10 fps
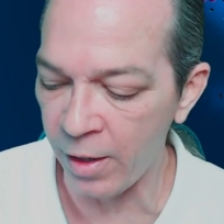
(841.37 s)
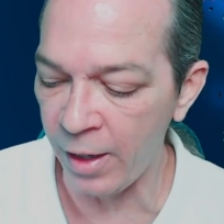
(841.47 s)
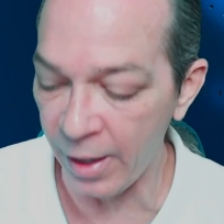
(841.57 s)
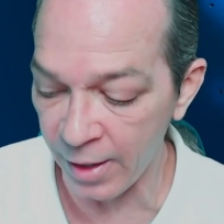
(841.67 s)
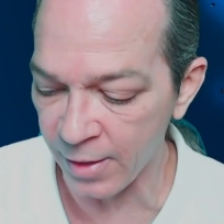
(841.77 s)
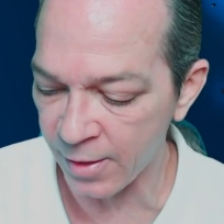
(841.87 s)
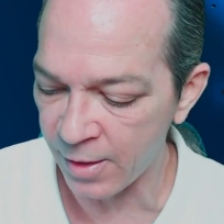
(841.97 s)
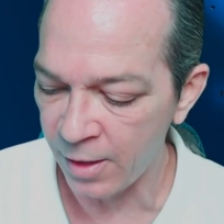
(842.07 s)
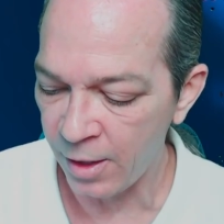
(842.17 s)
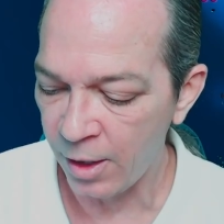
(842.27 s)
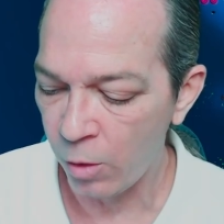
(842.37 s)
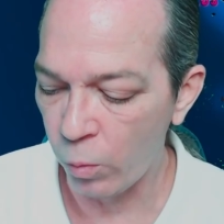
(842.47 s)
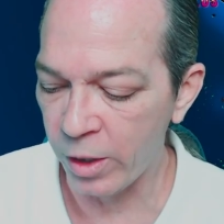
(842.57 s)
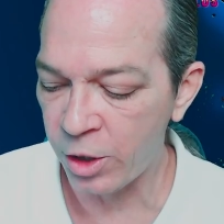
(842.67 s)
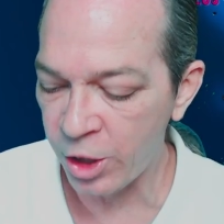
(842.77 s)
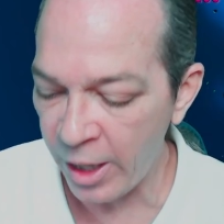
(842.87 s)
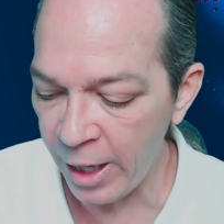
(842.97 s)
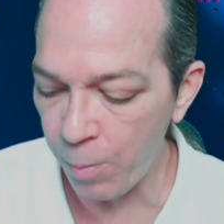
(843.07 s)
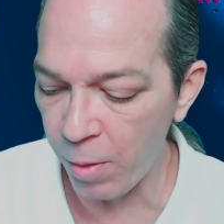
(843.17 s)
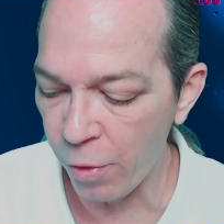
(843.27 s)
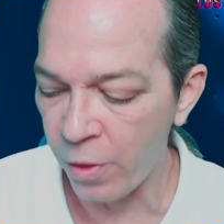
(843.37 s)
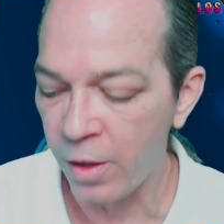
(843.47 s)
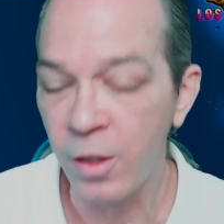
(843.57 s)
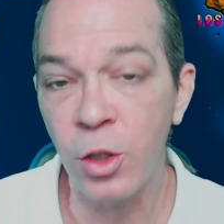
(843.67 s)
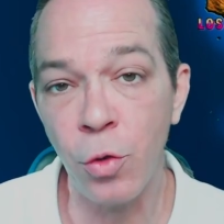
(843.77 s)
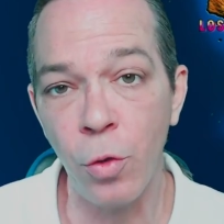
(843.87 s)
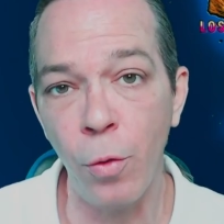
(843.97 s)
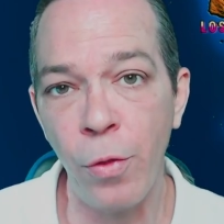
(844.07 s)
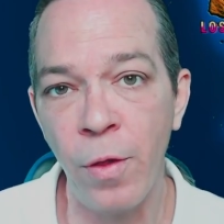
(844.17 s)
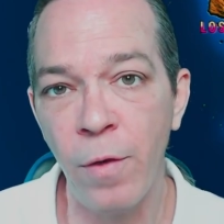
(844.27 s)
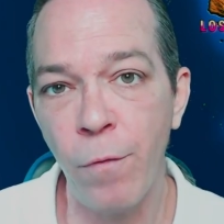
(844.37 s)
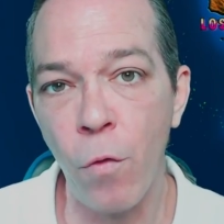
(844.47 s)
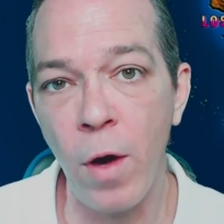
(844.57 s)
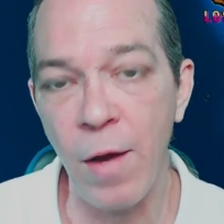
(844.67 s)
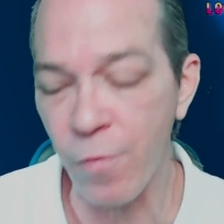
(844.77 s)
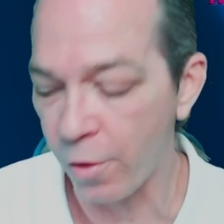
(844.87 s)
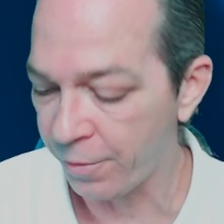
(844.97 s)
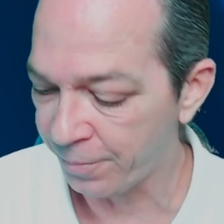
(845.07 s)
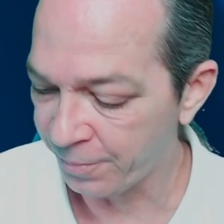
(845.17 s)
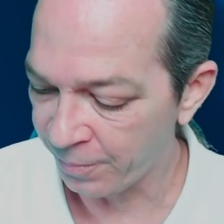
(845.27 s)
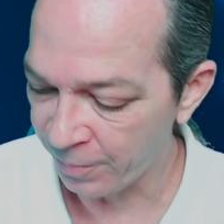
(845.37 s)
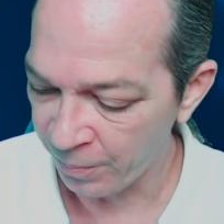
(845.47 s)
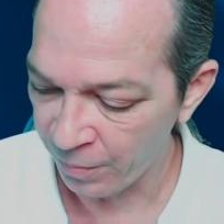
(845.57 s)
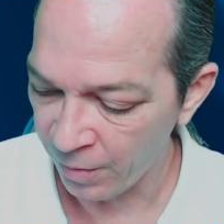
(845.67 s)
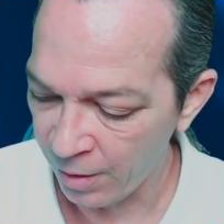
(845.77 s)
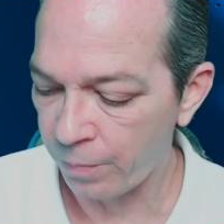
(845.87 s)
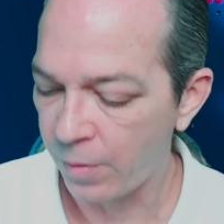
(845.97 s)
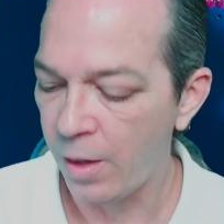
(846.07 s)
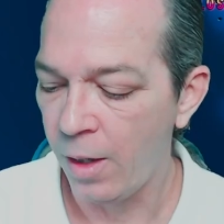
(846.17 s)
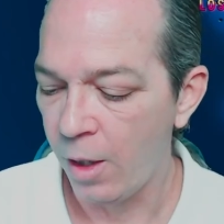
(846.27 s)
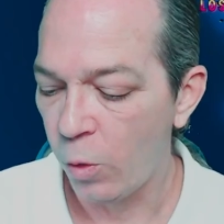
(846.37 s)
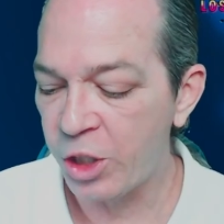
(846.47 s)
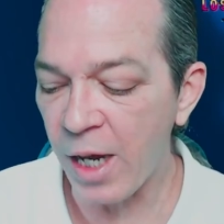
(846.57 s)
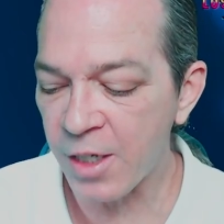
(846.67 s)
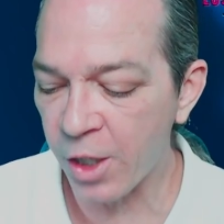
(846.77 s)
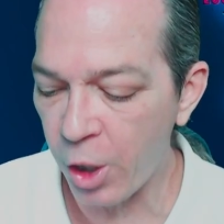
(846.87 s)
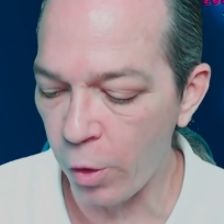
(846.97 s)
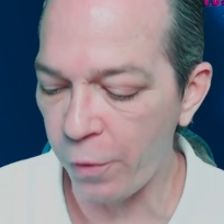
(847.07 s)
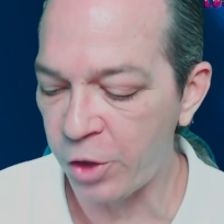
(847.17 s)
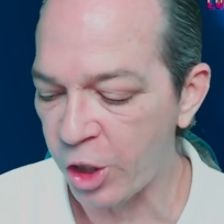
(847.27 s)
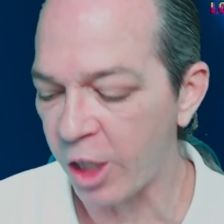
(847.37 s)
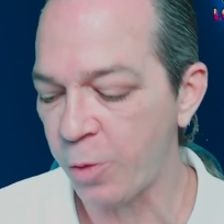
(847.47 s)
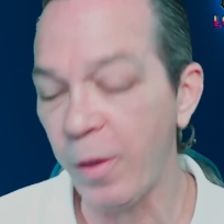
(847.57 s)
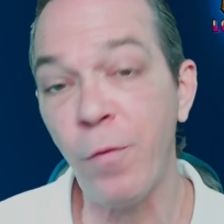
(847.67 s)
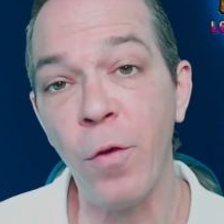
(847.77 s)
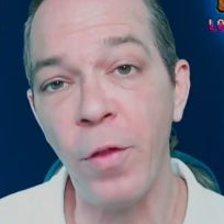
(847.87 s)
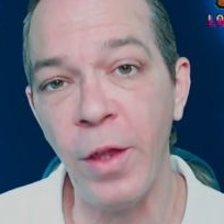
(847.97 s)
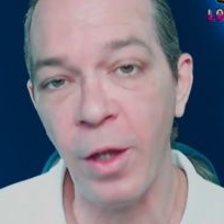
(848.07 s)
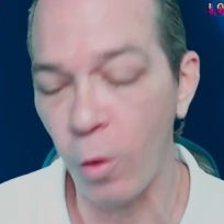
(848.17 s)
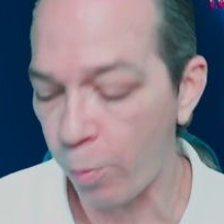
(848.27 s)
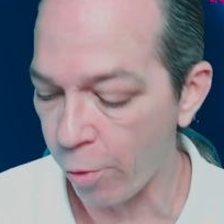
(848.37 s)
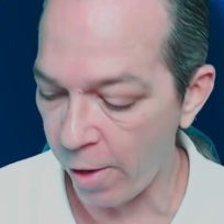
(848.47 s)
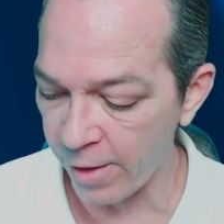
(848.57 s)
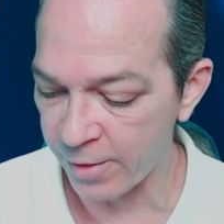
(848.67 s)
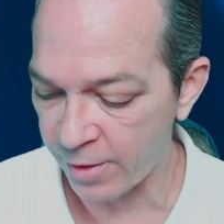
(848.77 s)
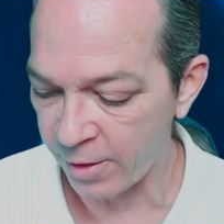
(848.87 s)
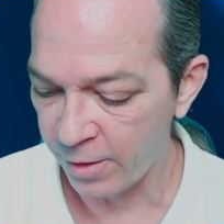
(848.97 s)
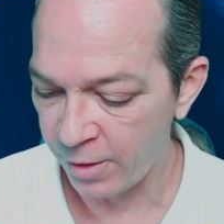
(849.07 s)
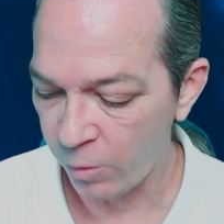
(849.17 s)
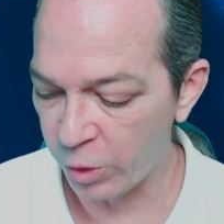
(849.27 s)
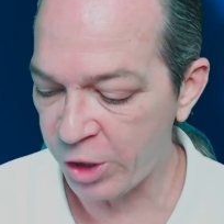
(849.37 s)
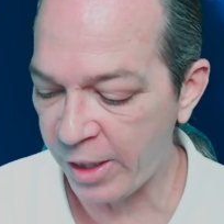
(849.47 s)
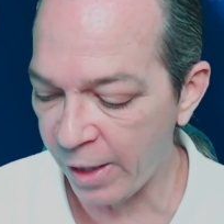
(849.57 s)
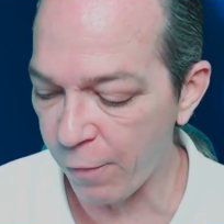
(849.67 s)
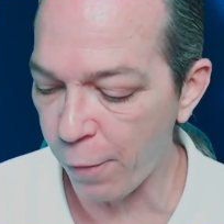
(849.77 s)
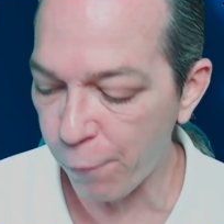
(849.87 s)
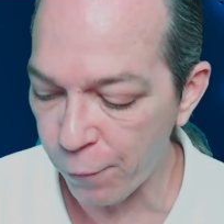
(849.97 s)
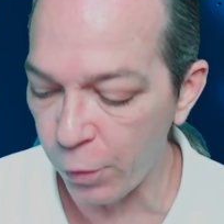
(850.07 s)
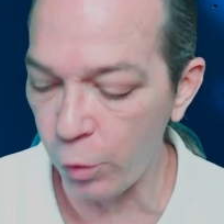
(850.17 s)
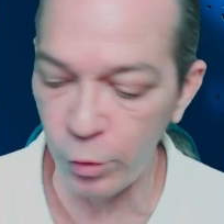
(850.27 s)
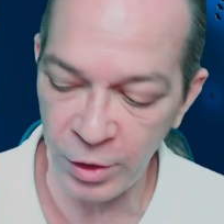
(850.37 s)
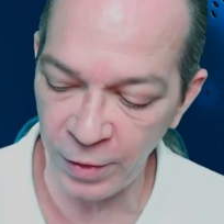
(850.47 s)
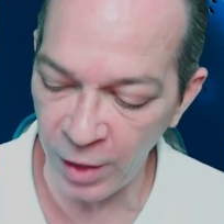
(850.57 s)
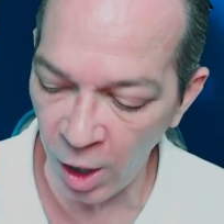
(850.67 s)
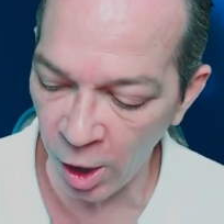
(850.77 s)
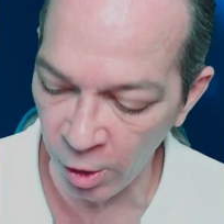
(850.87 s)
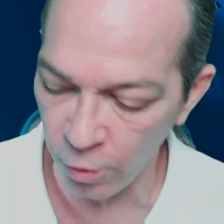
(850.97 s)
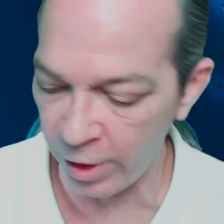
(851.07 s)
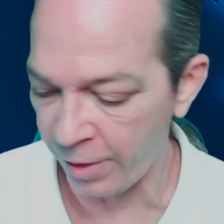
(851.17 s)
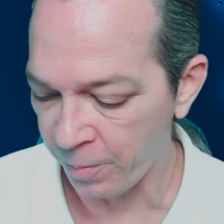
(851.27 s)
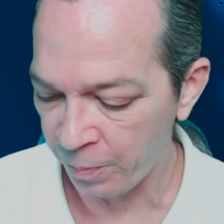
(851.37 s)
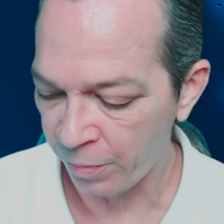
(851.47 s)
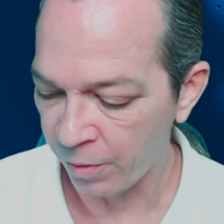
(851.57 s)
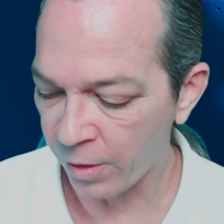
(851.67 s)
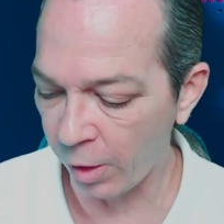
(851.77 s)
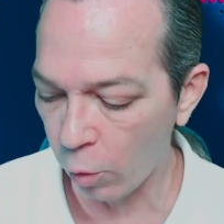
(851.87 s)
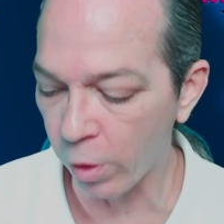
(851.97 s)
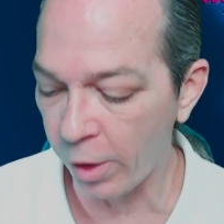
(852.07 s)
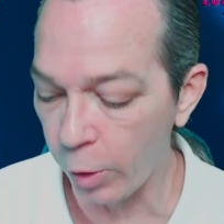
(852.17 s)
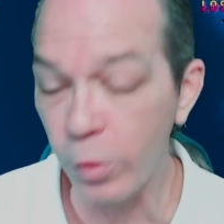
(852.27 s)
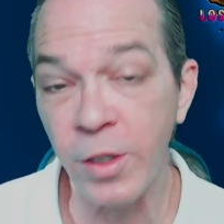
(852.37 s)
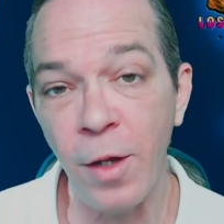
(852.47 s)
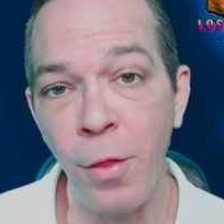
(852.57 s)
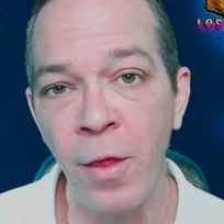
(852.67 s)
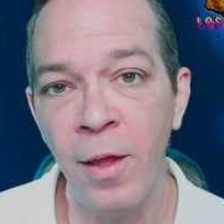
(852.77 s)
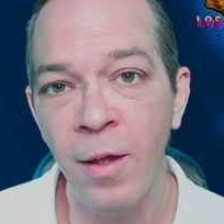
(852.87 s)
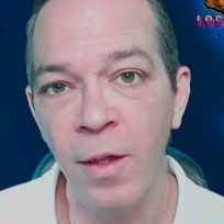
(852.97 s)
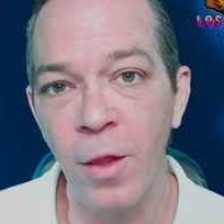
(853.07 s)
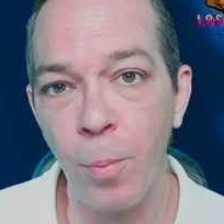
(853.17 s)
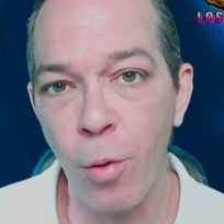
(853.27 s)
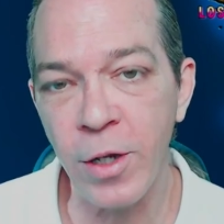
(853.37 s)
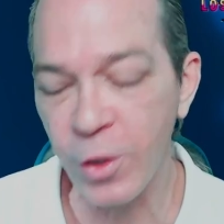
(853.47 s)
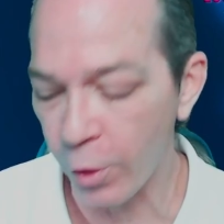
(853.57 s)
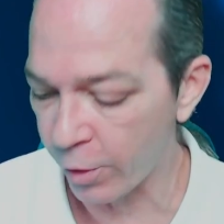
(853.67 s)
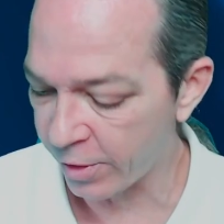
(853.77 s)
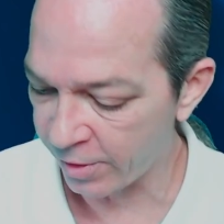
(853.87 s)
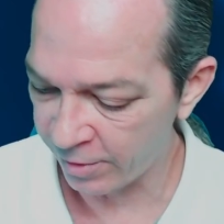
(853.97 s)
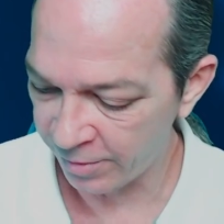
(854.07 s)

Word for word: is, which keepeth truth forever, which executeth judgment for the oppressed, which giveth food to the hungry. The Lord looseth the prisoners.